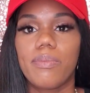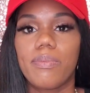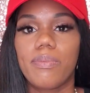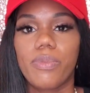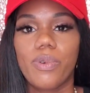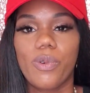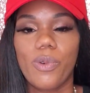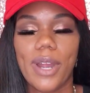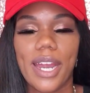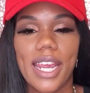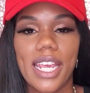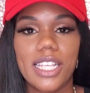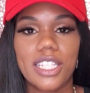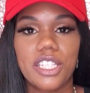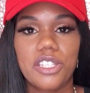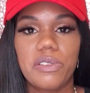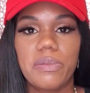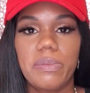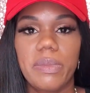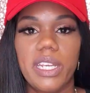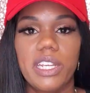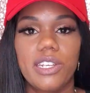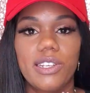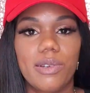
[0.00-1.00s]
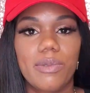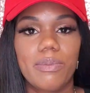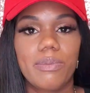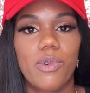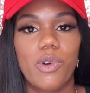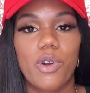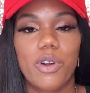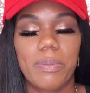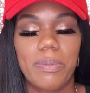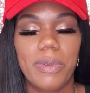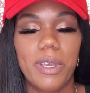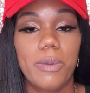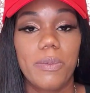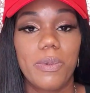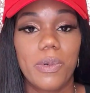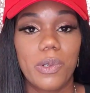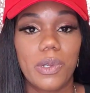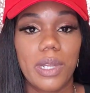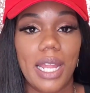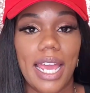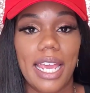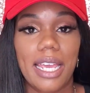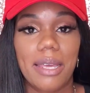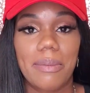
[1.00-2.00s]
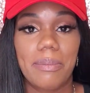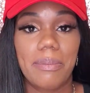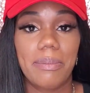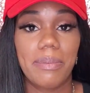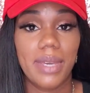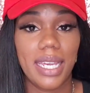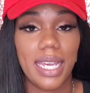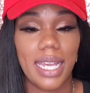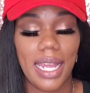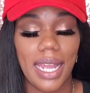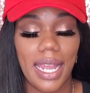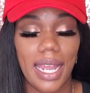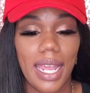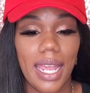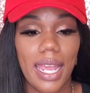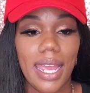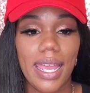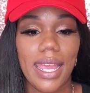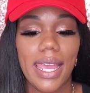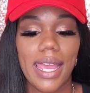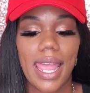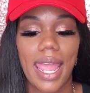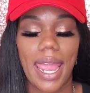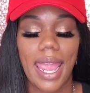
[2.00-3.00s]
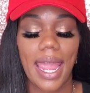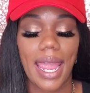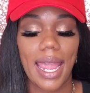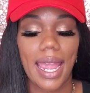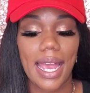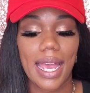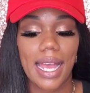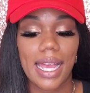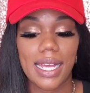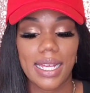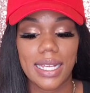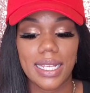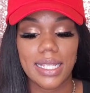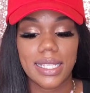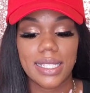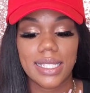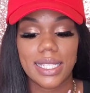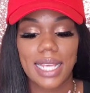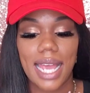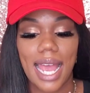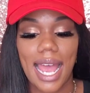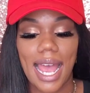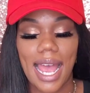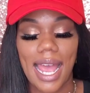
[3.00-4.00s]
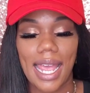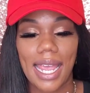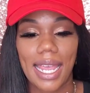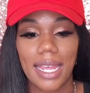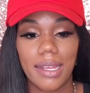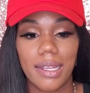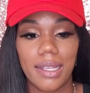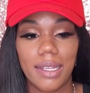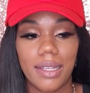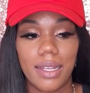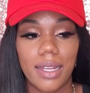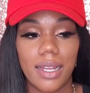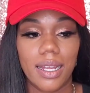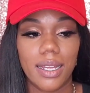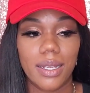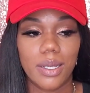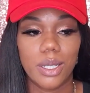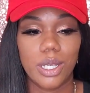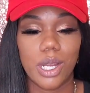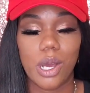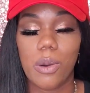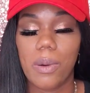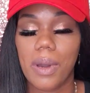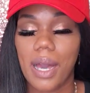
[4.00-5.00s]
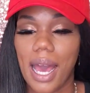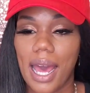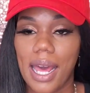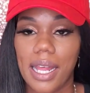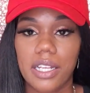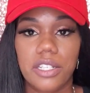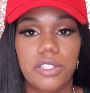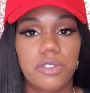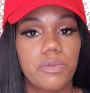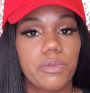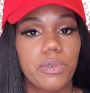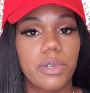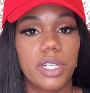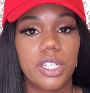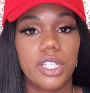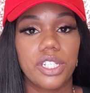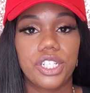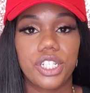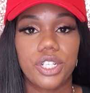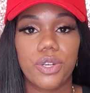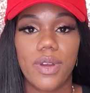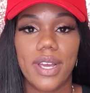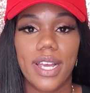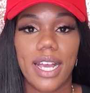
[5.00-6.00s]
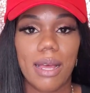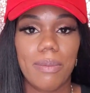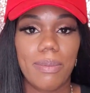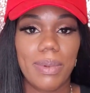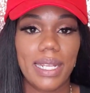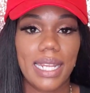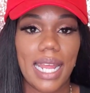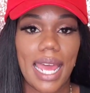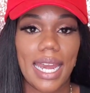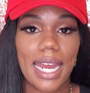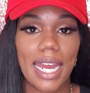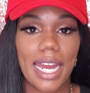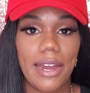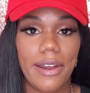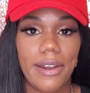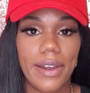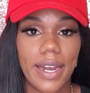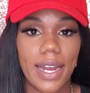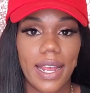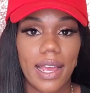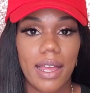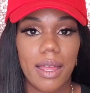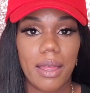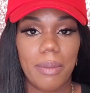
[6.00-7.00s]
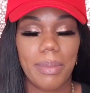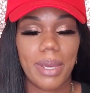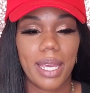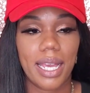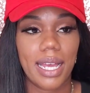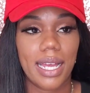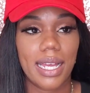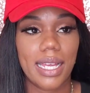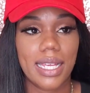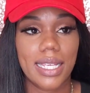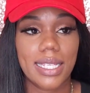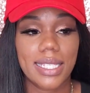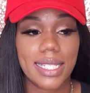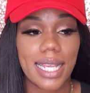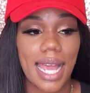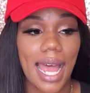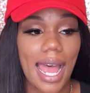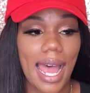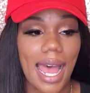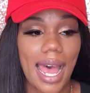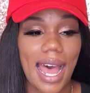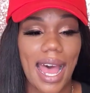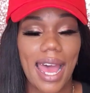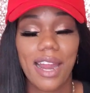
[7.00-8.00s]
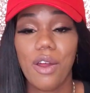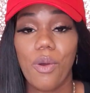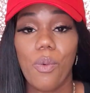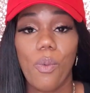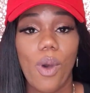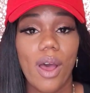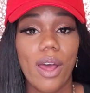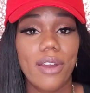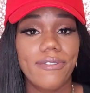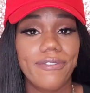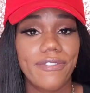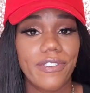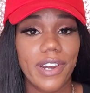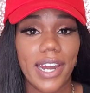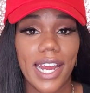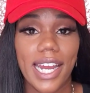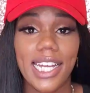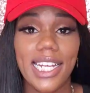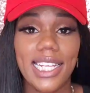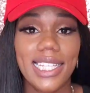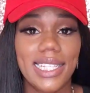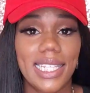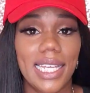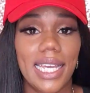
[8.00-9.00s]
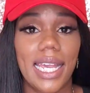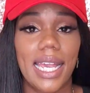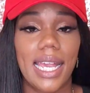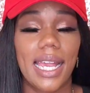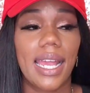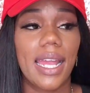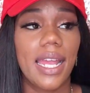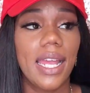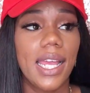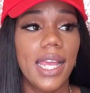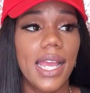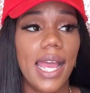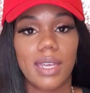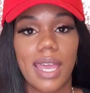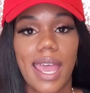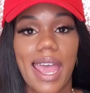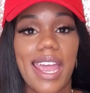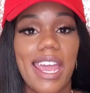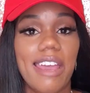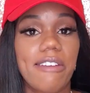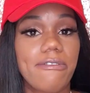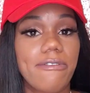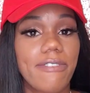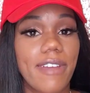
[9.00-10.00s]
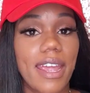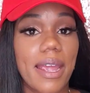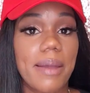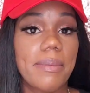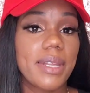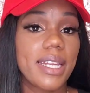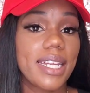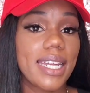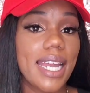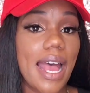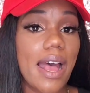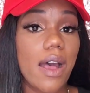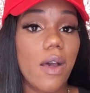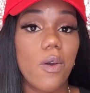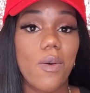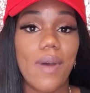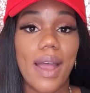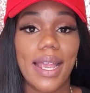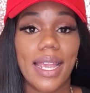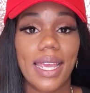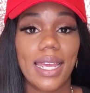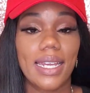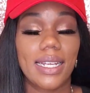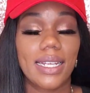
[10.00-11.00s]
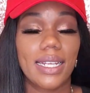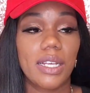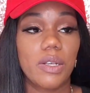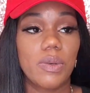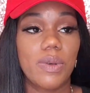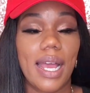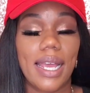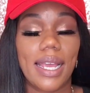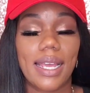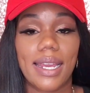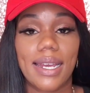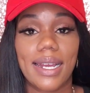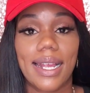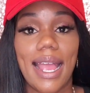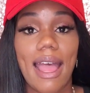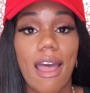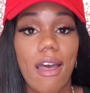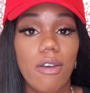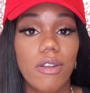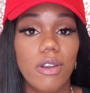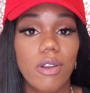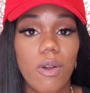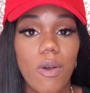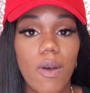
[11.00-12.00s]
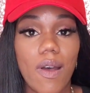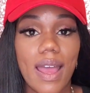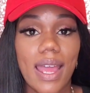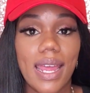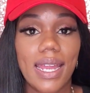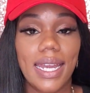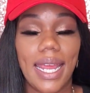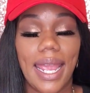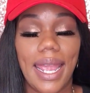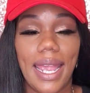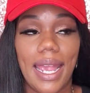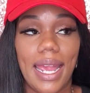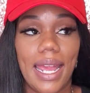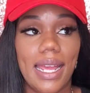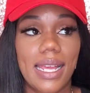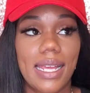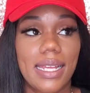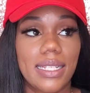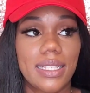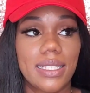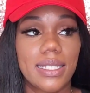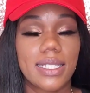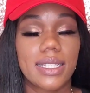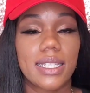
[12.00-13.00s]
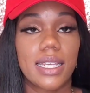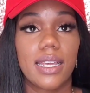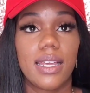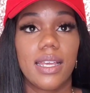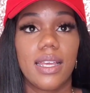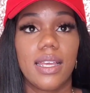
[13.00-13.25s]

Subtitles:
praying to meet more people like me, and I know God is really showing up in that area, because I don't want for anything. I have family now who I can count on, and